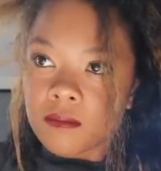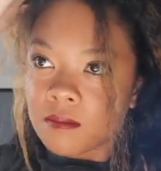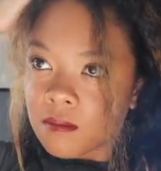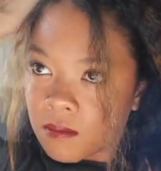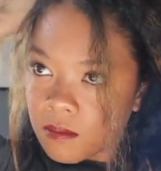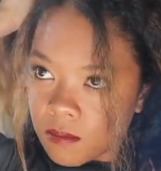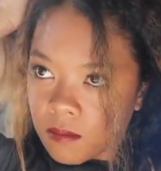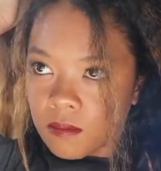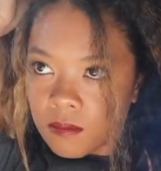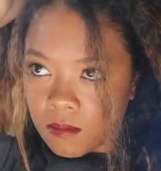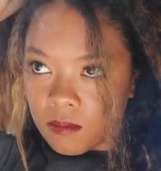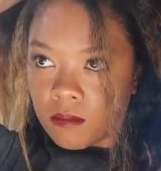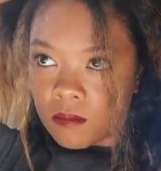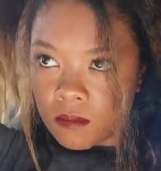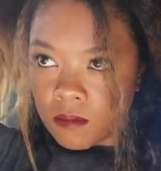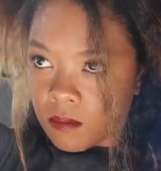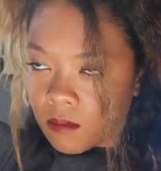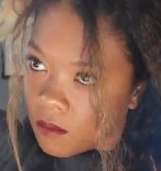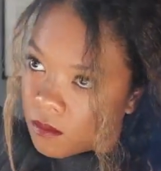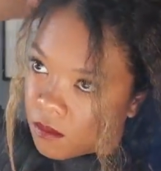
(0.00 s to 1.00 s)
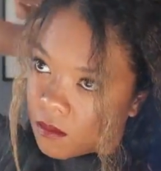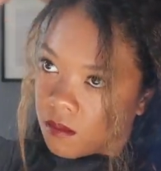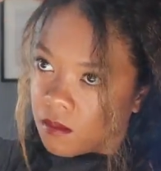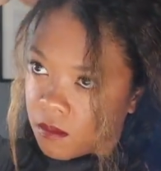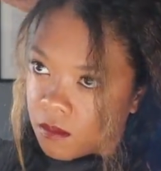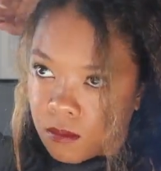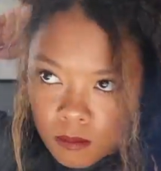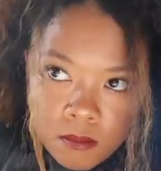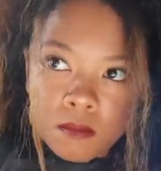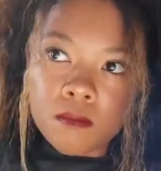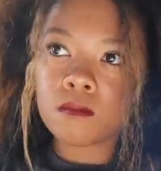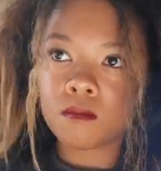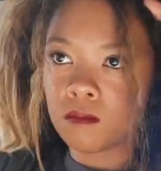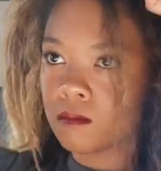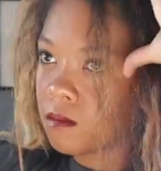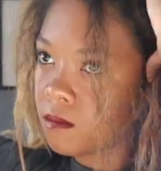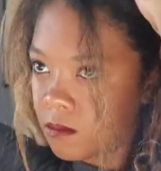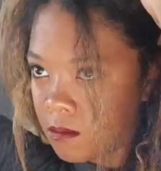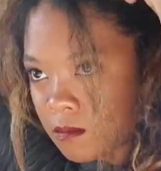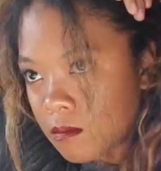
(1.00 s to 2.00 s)
Hanging out the passenger side of his best
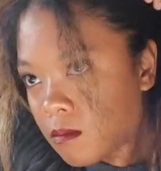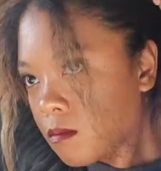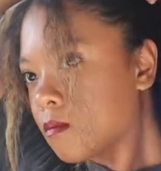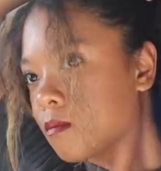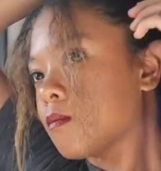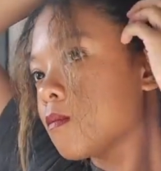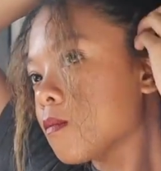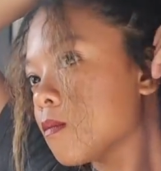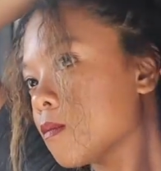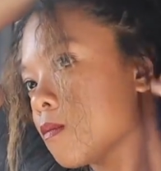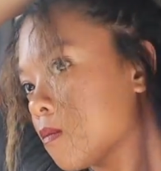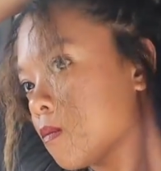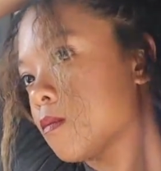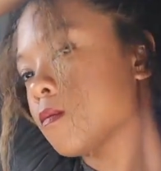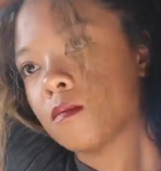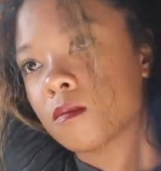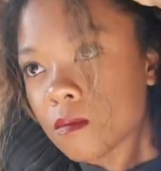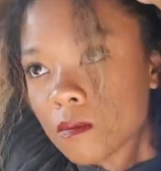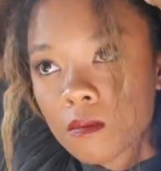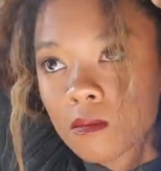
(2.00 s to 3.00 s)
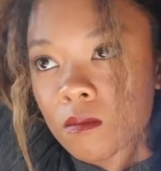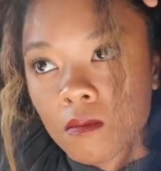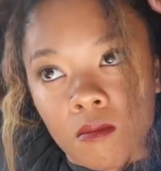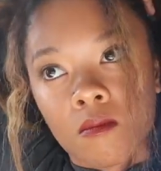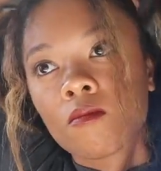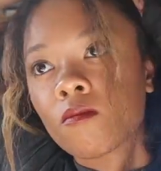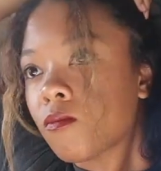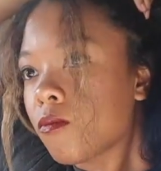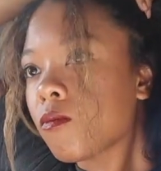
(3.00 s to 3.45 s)
friend's ride Trying to holler at me